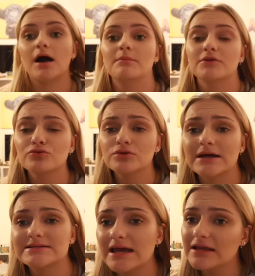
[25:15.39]
Um, they're all
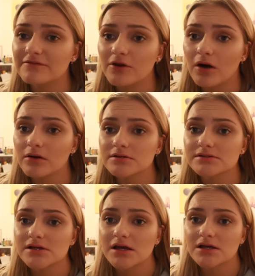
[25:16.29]
like daily
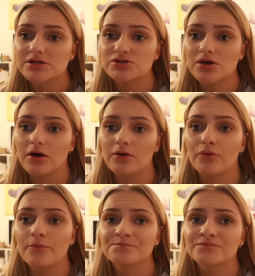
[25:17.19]
vlogs, so